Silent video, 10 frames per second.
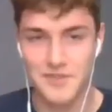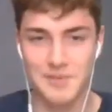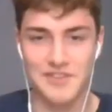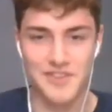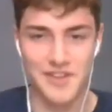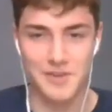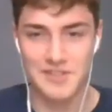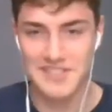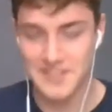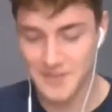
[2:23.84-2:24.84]
followers
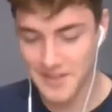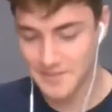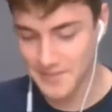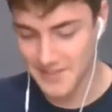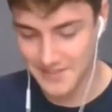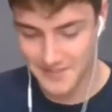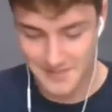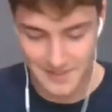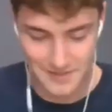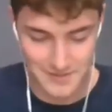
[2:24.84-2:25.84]
into it, but
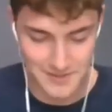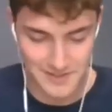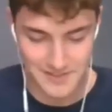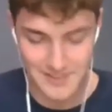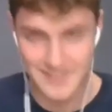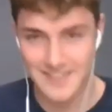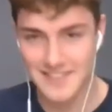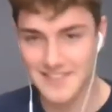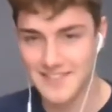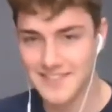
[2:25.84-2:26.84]
whatever.
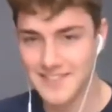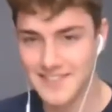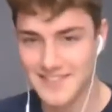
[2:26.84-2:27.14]
Uh, I'm